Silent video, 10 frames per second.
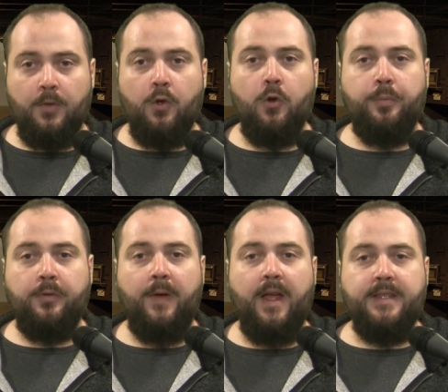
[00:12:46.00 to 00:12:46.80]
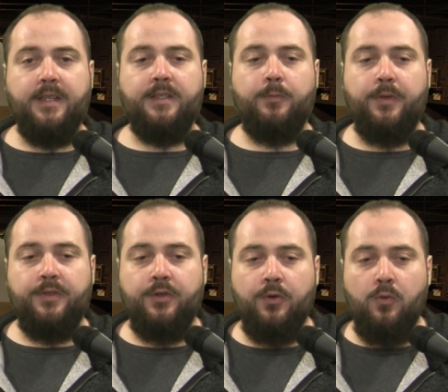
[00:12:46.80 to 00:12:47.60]
who provides us
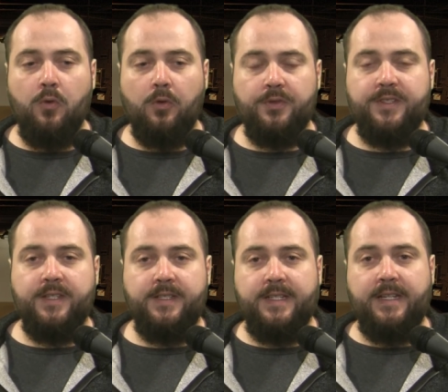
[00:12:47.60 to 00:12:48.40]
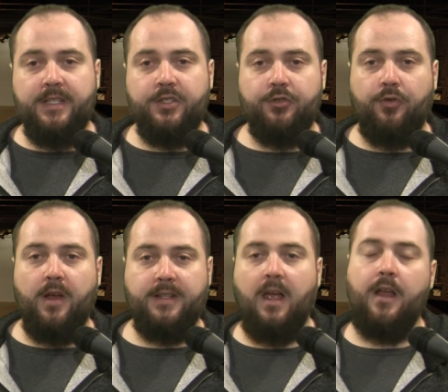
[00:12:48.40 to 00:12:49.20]
with tools to
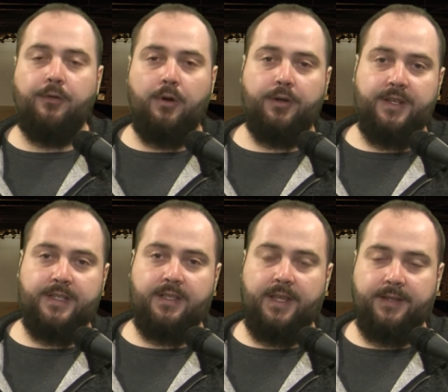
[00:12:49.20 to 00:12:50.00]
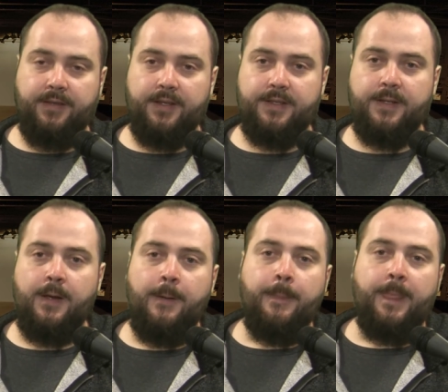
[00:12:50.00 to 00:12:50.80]
deconstruct hierarchies like this.
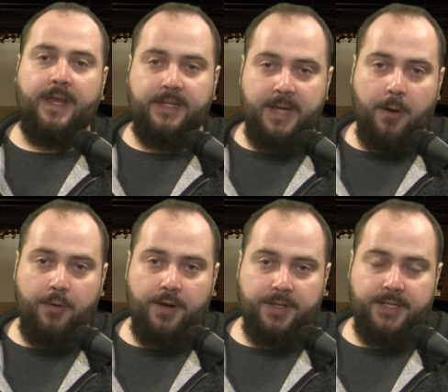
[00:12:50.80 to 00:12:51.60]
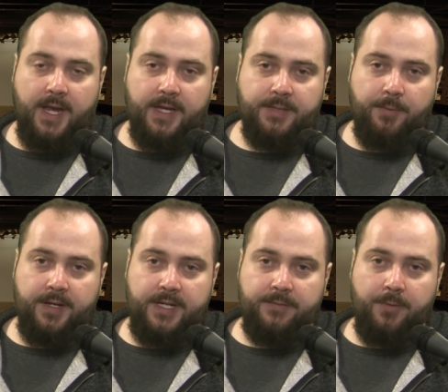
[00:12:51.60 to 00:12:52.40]
In Derrida's case, what
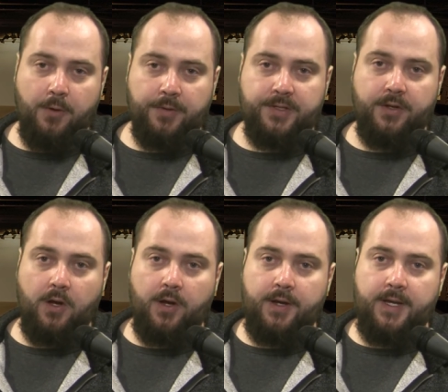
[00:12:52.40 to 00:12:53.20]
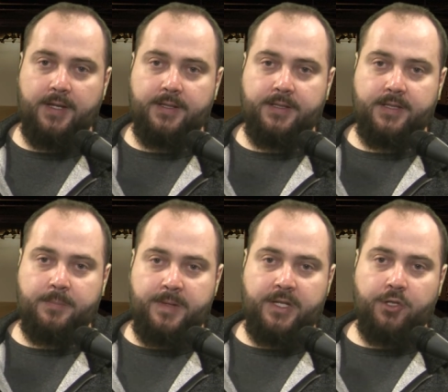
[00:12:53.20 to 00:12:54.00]
he's focused on is
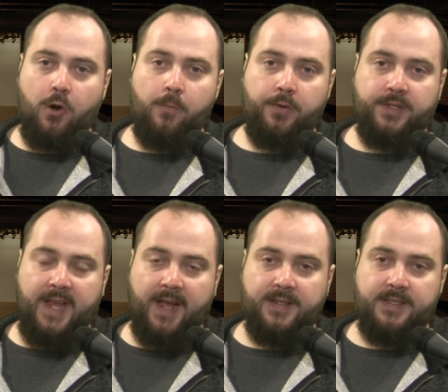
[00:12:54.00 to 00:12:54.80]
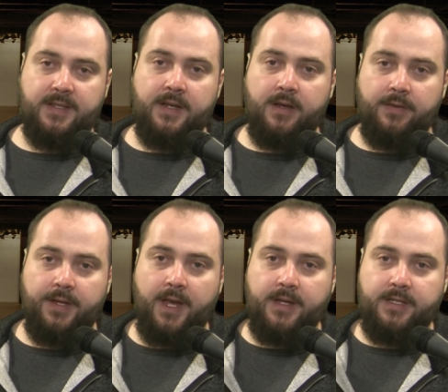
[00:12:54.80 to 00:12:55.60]
speech over text,
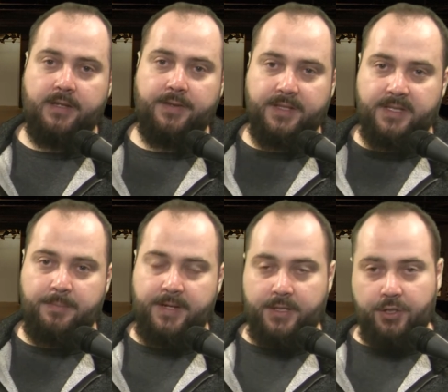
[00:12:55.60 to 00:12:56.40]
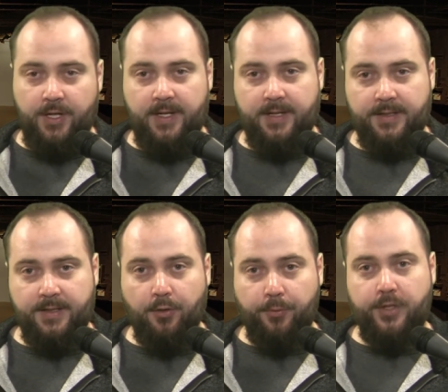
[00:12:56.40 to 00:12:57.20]
the idea that speech is
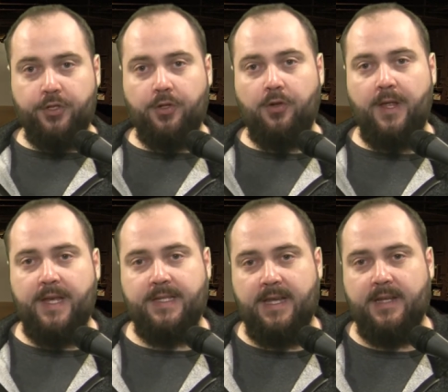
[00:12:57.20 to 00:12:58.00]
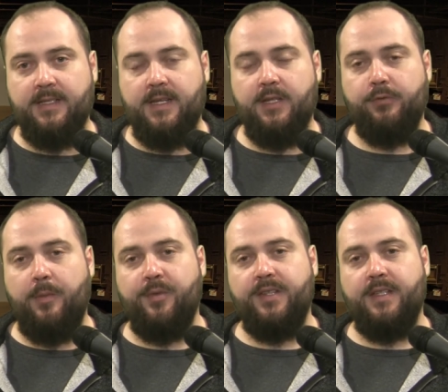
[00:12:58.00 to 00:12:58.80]
original and text is
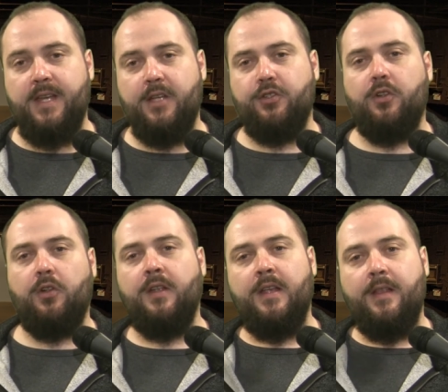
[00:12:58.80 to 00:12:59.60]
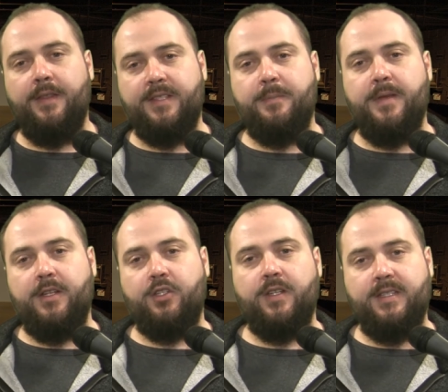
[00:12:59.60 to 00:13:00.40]
representational, that
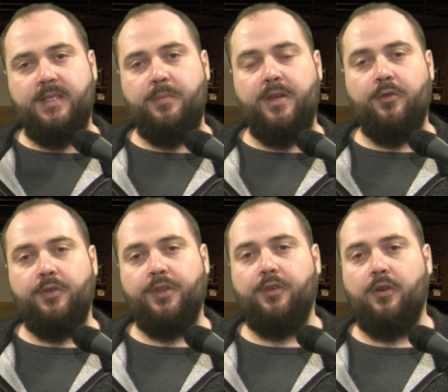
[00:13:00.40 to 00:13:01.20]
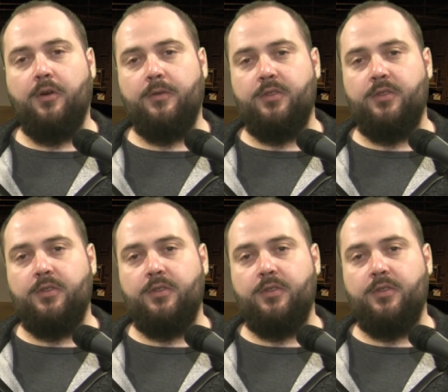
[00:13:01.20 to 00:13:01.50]
speech is superior